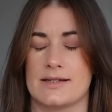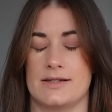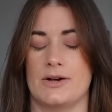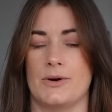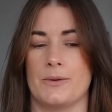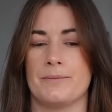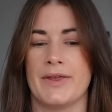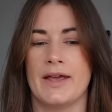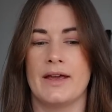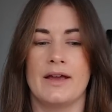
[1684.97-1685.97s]
So
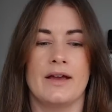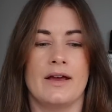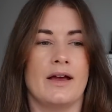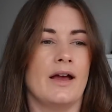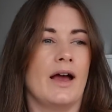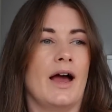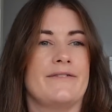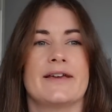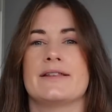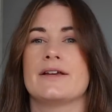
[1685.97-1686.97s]
I
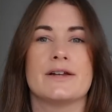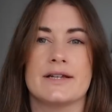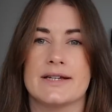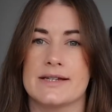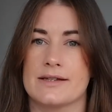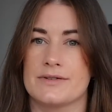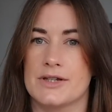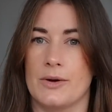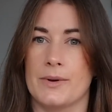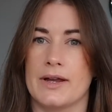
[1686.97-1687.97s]
think in the early days of
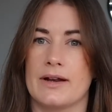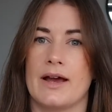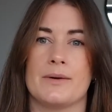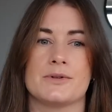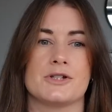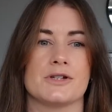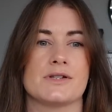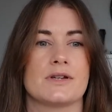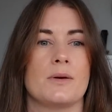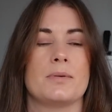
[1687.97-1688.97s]
sewing, I was
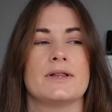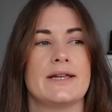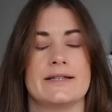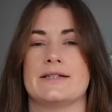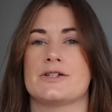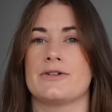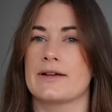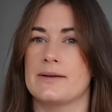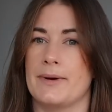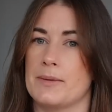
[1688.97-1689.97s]
just completely
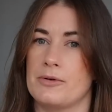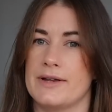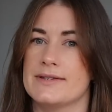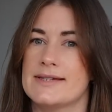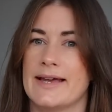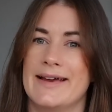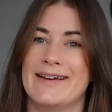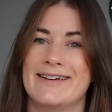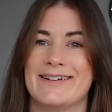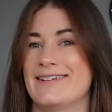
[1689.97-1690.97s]
distracted by prints,
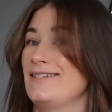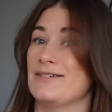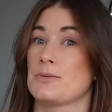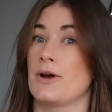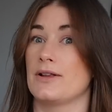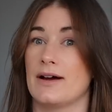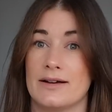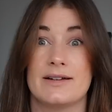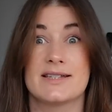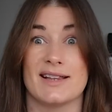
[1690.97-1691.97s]
as we all are,
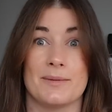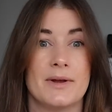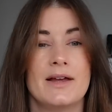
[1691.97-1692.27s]
and I still